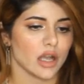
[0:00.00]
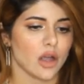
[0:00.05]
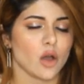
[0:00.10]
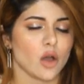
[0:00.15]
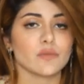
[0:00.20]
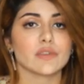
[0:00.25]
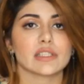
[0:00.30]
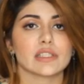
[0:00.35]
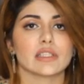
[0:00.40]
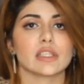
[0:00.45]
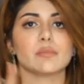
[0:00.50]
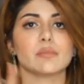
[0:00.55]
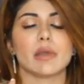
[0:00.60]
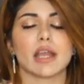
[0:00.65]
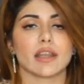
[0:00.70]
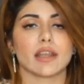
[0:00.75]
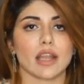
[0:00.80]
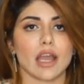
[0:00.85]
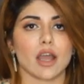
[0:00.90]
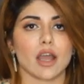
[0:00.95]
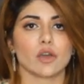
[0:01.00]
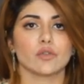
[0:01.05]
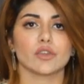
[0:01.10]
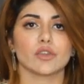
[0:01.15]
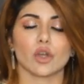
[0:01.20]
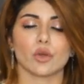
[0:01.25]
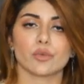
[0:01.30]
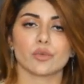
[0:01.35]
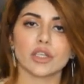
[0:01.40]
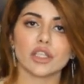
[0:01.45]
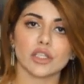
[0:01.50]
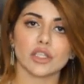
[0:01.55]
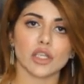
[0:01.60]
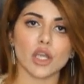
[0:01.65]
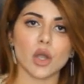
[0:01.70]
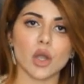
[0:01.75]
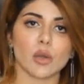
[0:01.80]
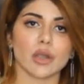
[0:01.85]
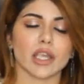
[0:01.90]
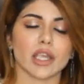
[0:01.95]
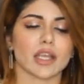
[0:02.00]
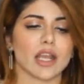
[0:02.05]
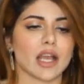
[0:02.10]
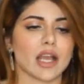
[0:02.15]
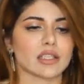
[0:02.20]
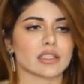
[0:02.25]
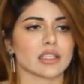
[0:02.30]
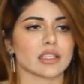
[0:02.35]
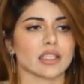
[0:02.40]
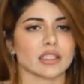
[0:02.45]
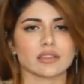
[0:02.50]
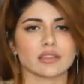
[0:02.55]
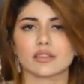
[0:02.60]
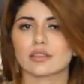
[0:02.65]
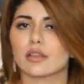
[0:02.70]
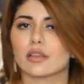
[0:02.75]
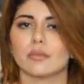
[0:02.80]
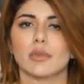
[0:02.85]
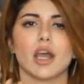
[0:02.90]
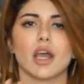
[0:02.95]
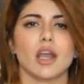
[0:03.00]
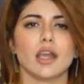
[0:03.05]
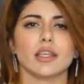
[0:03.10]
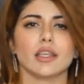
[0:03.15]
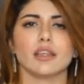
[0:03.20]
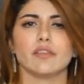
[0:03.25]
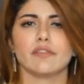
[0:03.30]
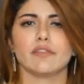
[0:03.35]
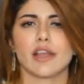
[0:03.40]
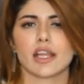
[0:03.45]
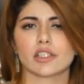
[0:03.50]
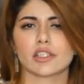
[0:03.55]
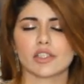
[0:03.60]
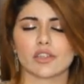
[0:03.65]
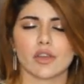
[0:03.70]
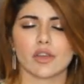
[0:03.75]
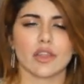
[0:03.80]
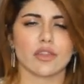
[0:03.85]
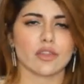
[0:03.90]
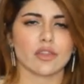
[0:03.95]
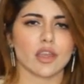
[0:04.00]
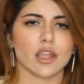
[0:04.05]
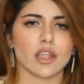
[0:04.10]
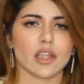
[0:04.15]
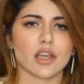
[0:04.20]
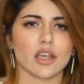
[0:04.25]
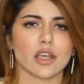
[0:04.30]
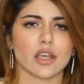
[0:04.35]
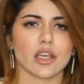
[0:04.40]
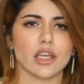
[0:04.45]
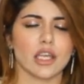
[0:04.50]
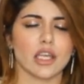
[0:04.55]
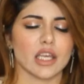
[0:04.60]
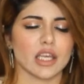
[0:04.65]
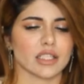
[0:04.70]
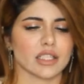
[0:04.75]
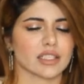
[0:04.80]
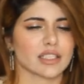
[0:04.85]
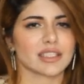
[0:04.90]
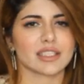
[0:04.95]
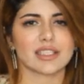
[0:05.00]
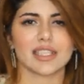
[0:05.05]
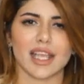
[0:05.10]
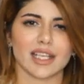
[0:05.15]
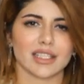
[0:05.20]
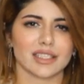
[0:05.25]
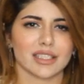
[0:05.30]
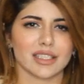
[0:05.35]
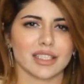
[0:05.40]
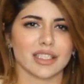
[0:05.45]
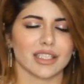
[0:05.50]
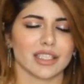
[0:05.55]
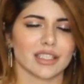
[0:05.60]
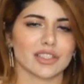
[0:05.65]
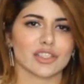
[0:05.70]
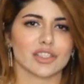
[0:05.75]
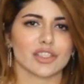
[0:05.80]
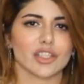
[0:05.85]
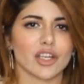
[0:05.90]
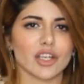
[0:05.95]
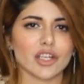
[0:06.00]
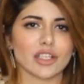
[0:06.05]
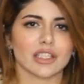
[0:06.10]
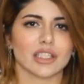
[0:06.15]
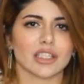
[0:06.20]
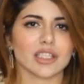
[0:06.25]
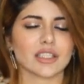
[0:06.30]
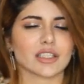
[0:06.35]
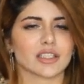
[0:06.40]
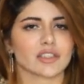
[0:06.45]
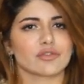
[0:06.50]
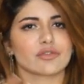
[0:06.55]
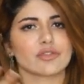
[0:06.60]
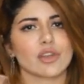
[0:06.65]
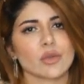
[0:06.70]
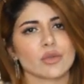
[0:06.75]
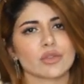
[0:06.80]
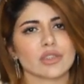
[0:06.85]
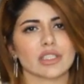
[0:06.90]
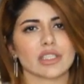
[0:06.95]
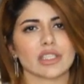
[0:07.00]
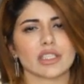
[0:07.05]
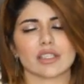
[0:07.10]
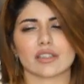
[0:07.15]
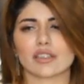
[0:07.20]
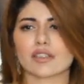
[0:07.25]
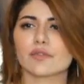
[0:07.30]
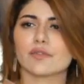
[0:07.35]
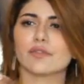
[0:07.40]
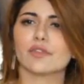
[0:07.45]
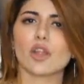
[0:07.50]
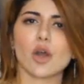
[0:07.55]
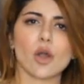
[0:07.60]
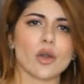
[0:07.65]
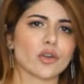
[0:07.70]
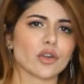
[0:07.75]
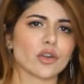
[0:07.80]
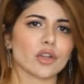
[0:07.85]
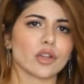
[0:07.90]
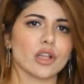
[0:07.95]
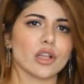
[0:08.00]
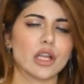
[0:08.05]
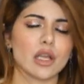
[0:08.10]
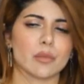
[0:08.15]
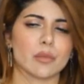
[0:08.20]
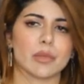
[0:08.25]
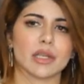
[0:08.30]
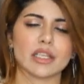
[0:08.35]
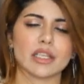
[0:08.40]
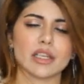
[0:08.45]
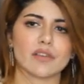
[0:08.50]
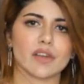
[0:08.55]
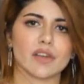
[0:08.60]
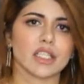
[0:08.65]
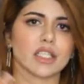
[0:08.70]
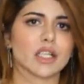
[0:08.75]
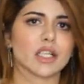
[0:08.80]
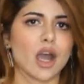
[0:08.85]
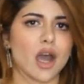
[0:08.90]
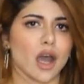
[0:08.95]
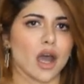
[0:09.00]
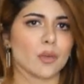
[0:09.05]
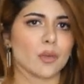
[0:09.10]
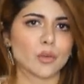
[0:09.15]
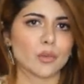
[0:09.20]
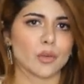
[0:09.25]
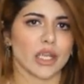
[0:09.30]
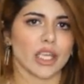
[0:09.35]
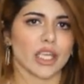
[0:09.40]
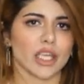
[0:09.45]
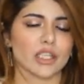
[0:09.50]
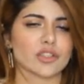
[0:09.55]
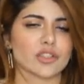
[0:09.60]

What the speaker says: Obviously by now we already know it has like some honey factor in there. It's sexy, it's girly, it's rosy, it's floral, but in a very calm way.